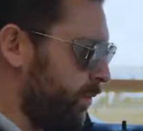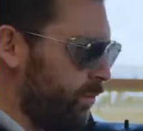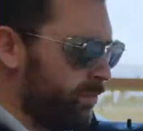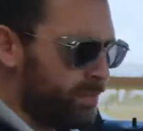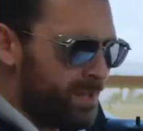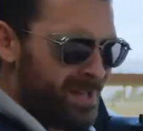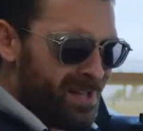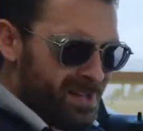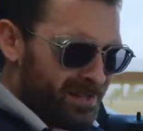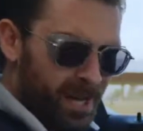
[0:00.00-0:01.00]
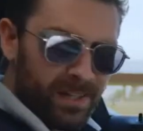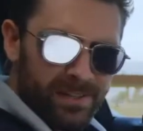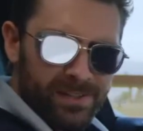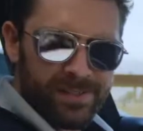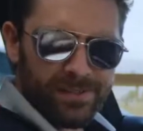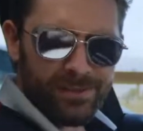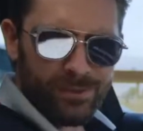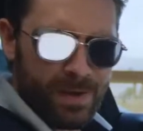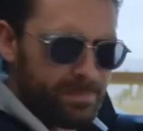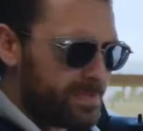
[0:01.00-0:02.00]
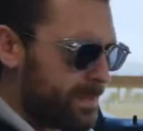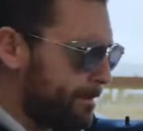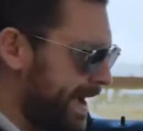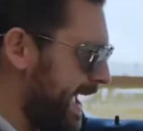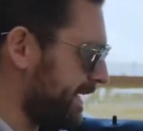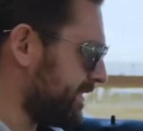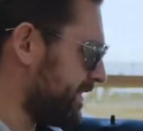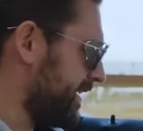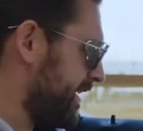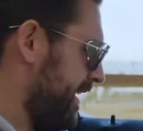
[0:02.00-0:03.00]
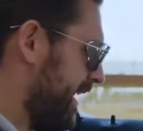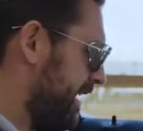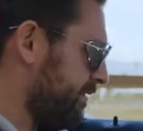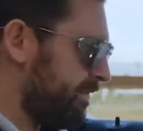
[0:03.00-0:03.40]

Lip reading: all colors, trims and pads have a